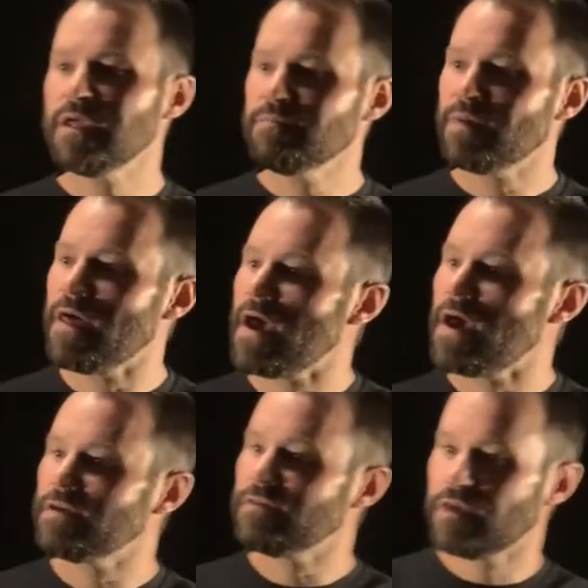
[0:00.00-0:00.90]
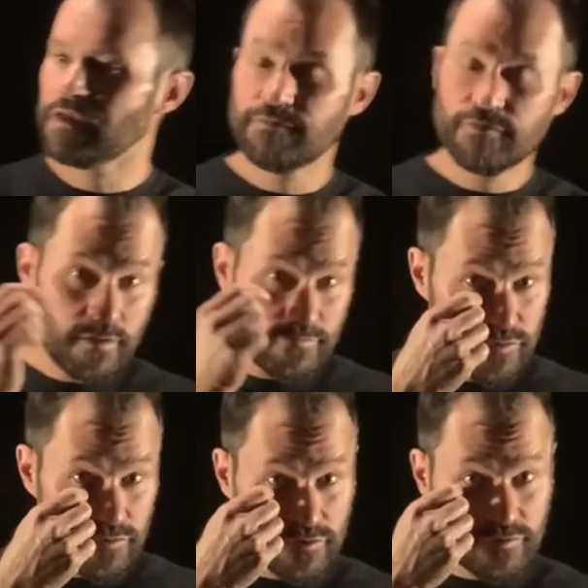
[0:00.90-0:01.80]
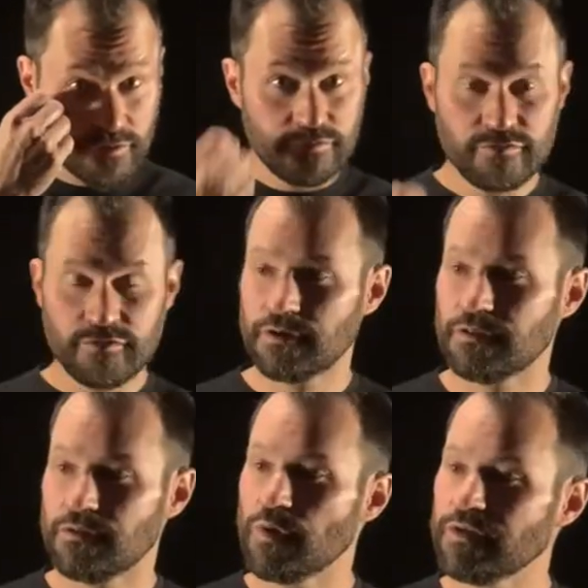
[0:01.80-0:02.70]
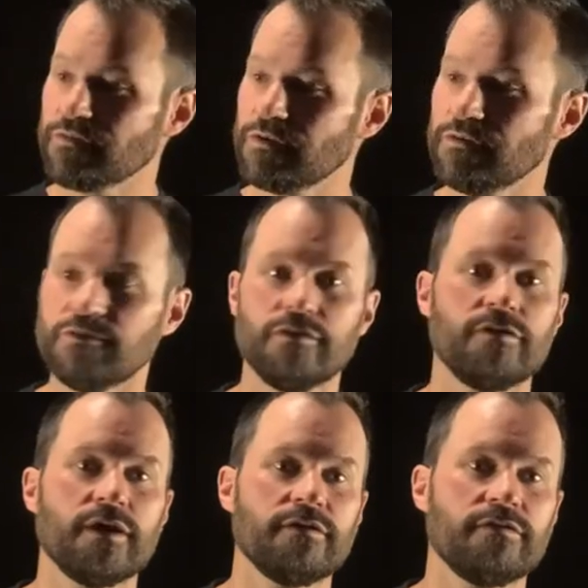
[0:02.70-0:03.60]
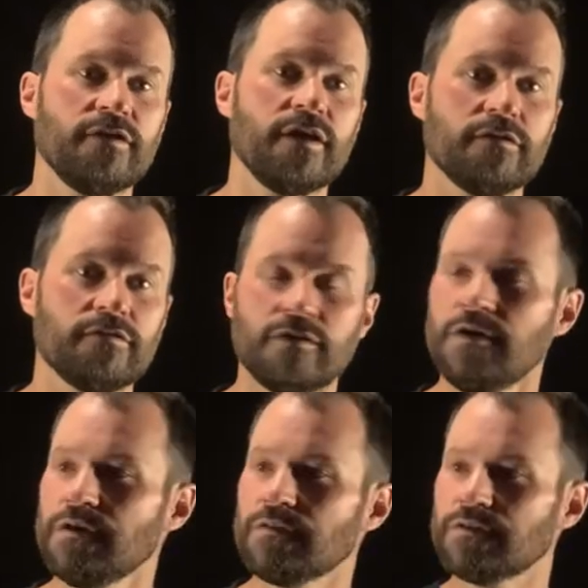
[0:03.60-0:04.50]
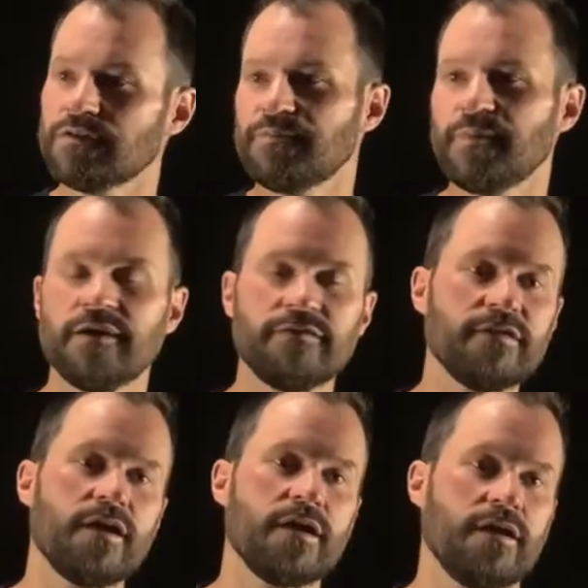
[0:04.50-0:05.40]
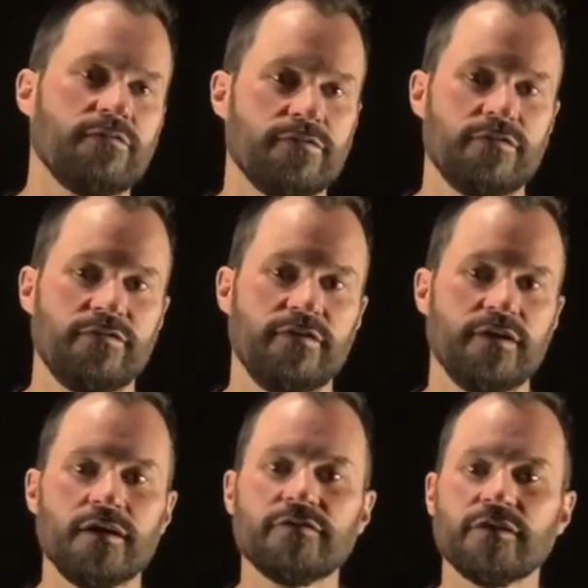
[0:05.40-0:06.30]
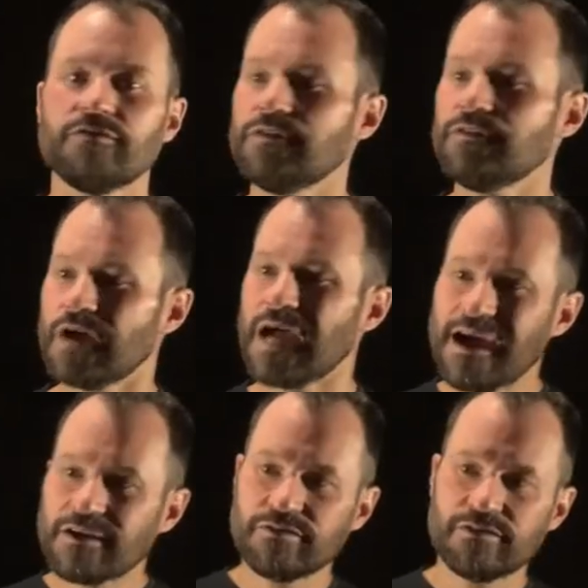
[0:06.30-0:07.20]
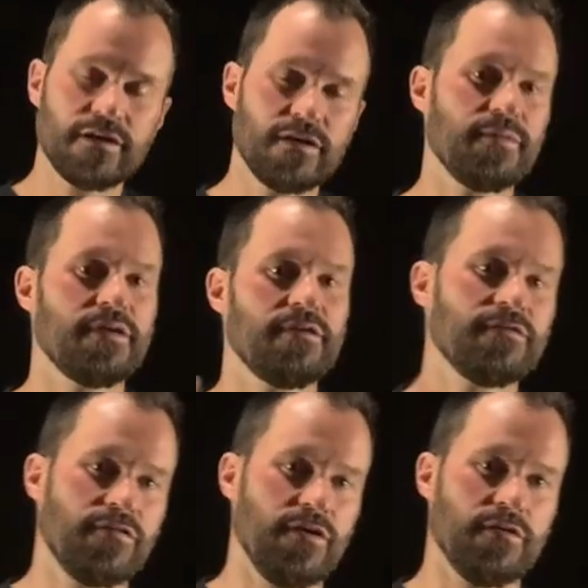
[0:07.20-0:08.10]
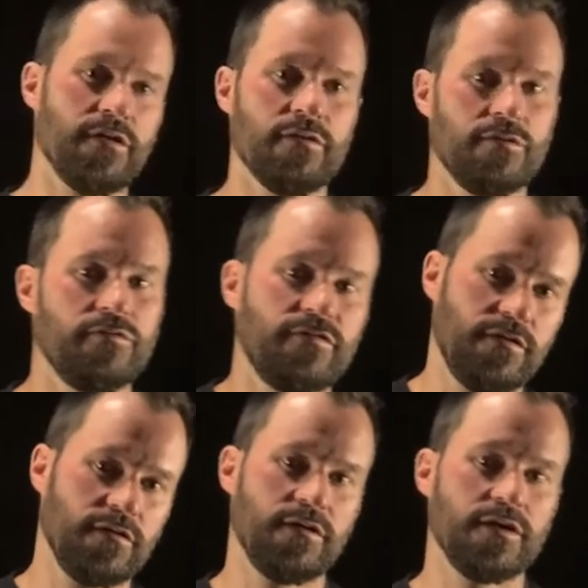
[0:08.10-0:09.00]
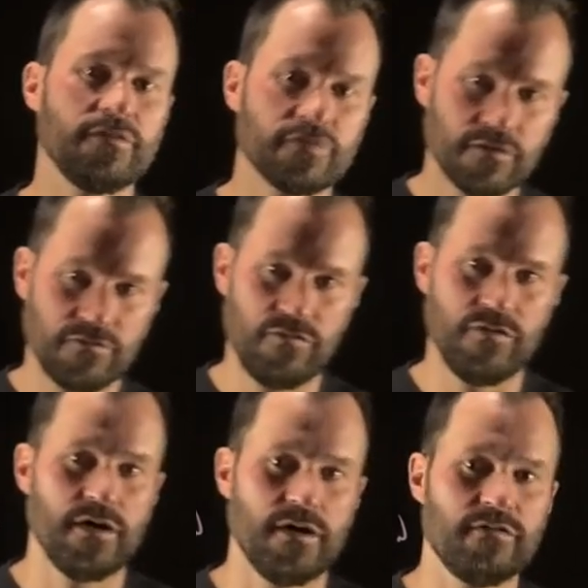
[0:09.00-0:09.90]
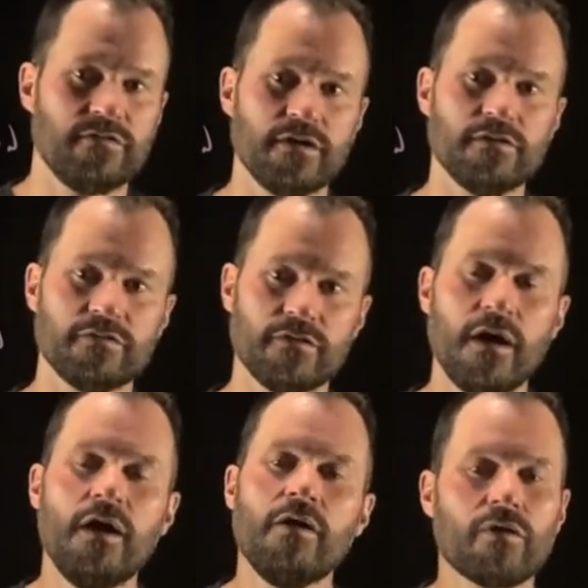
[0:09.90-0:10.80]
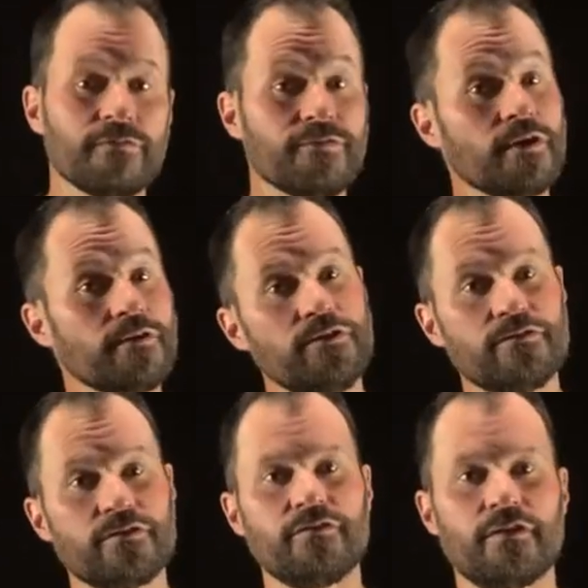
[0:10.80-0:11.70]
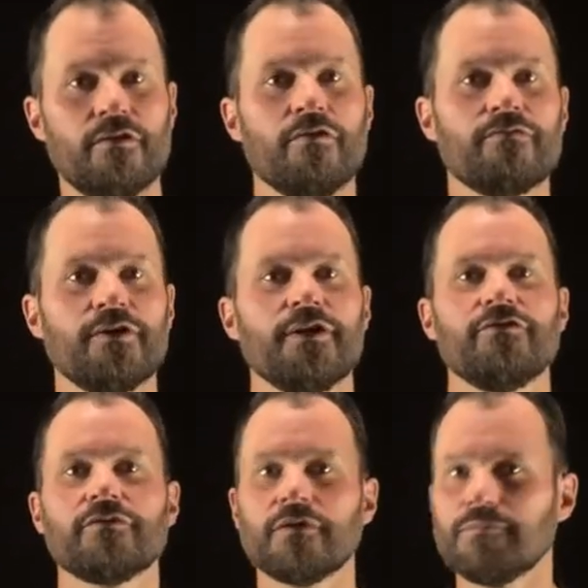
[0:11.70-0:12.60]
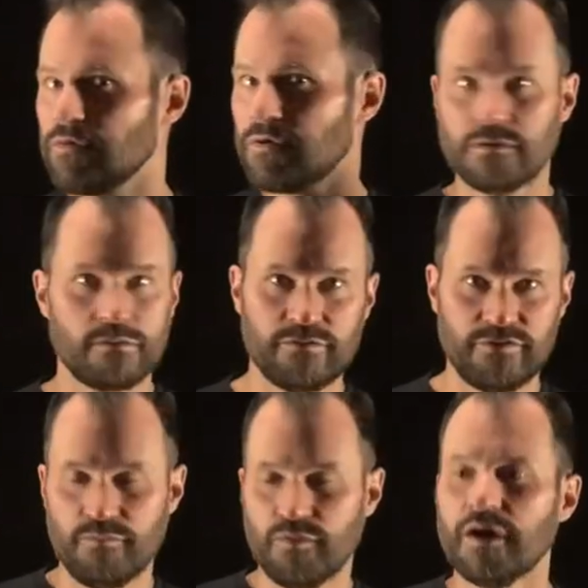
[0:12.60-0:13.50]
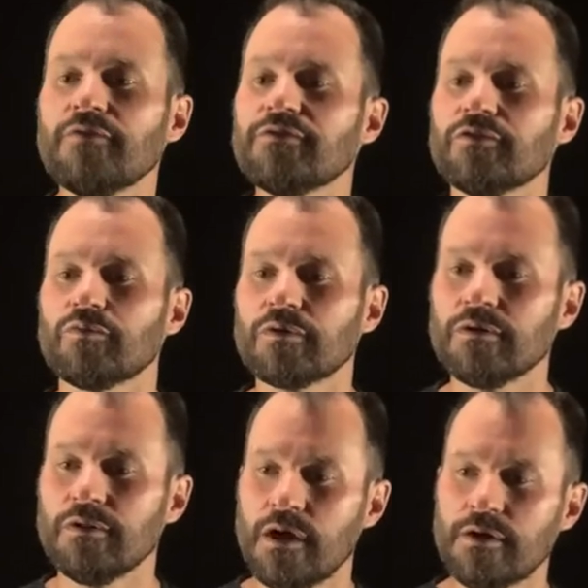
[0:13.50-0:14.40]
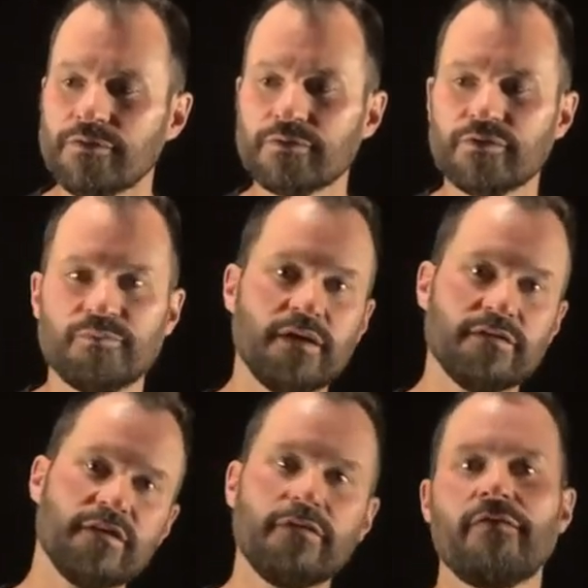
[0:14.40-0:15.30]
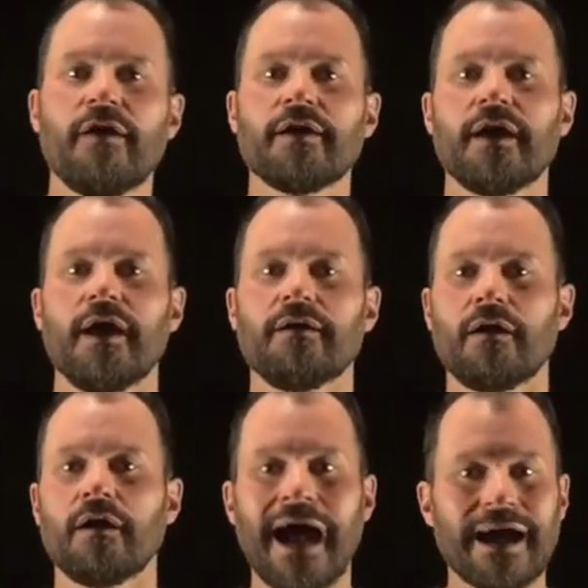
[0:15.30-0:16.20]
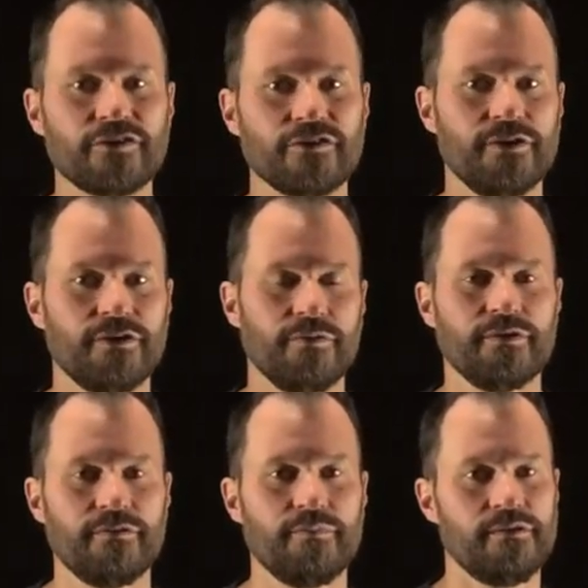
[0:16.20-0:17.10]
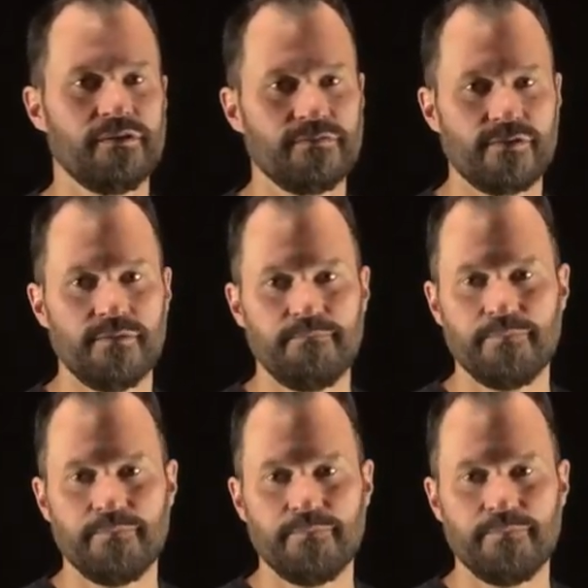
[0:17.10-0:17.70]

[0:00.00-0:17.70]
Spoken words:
by that is if you have users that are sitting on the west coast of the United States, the response that they get for those DNS entries are actually going to be different than those sitting on the east coast of the United States. Or if you have users that are over in Europe or somewhere else world, the responses that they get are actually going to be different.